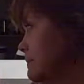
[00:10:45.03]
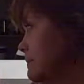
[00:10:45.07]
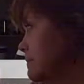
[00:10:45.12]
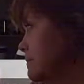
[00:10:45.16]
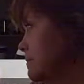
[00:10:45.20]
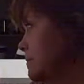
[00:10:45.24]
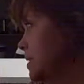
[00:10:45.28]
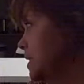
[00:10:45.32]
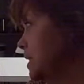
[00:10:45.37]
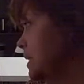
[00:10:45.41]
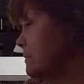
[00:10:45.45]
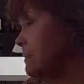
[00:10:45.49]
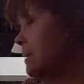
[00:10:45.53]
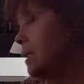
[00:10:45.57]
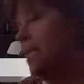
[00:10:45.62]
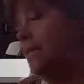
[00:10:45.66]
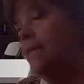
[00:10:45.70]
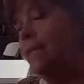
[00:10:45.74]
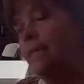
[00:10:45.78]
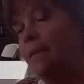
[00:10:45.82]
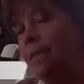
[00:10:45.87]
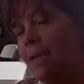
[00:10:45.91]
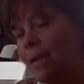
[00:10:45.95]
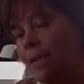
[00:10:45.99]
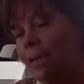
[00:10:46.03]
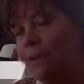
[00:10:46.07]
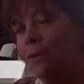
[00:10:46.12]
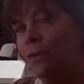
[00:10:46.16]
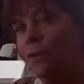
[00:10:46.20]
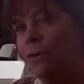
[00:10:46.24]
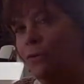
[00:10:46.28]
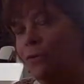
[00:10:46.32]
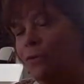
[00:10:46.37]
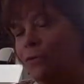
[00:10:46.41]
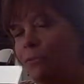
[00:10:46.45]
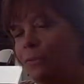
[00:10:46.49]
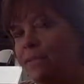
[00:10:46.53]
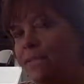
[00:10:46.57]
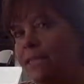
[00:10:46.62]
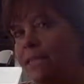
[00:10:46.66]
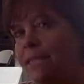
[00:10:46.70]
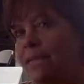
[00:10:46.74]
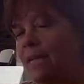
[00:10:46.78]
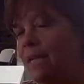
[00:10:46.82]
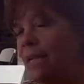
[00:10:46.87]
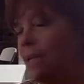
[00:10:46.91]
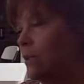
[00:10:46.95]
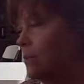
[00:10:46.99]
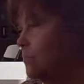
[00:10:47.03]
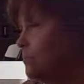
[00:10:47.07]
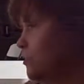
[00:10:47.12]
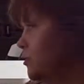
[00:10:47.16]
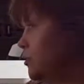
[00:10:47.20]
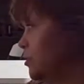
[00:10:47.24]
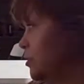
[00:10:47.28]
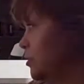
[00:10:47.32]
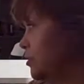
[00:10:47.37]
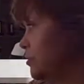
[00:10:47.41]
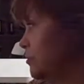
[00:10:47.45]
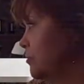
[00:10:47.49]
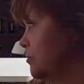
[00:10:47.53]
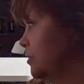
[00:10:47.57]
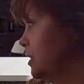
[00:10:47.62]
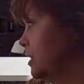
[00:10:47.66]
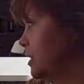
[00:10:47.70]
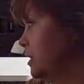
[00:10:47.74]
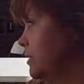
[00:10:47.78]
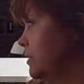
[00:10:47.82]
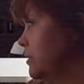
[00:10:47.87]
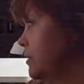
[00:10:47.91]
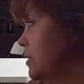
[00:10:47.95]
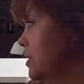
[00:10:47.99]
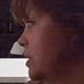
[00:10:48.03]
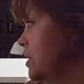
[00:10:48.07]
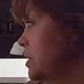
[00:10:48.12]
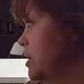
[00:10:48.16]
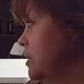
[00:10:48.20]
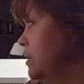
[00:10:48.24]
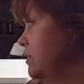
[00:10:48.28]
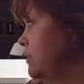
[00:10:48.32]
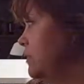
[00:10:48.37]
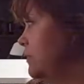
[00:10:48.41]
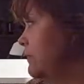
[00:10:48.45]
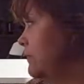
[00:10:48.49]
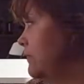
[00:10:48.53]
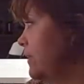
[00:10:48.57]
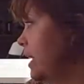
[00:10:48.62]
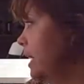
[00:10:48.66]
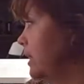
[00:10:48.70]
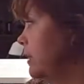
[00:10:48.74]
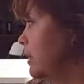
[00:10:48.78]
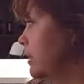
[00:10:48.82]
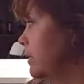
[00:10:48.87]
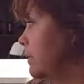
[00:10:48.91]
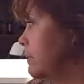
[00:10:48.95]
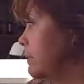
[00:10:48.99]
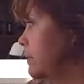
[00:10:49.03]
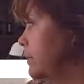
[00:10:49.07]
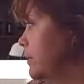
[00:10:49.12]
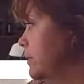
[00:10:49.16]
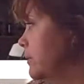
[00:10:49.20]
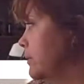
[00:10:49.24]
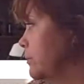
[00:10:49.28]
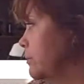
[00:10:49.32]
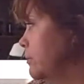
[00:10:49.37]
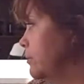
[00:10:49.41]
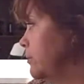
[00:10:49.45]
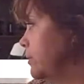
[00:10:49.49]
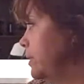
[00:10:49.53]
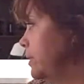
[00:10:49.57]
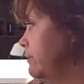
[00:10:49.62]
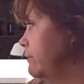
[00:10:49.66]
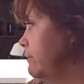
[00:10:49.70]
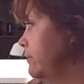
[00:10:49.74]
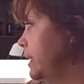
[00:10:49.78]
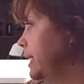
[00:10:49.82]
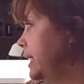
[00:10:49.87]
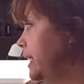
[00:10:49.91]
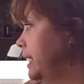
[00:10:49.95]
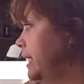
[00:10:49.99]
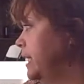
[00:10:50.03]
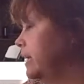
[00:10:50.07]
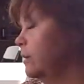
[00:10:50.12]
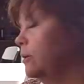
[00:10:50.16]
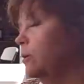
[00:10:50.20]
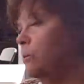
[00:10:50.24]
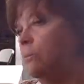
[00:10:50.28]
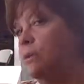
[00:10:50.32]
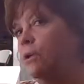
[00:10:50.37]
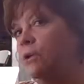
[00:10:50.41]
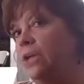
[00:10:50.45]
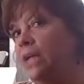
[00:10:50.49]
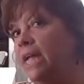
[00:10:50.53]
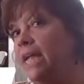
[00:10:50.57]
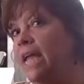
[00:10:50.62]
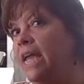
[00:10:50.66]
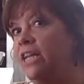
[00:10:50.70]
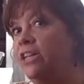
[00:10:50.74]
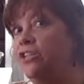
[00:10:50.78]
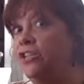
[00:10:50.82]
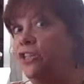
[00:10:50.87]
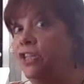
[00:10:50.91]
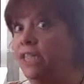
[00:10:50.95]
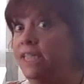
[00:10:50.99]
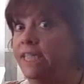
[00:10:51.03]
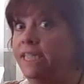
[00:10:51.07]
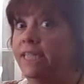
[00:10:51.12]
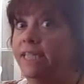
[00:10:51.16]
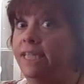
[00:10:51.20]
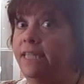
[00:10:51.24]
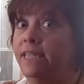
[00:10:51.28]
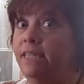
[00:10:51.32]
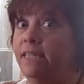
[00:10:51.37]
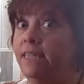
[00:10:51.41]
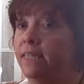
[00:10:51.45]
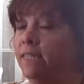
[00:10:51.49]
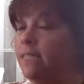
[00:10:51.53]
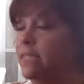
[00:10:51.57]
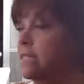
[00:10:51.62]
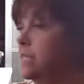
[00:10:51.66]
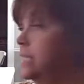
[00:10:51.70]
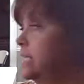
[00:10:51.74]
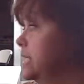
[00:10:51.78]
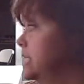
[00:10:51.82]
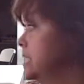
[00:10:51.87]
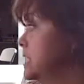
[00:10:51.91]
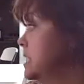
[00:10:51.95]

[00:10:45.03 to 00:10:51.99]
something that I learned was it helps children develop their pre-reading and communication skills.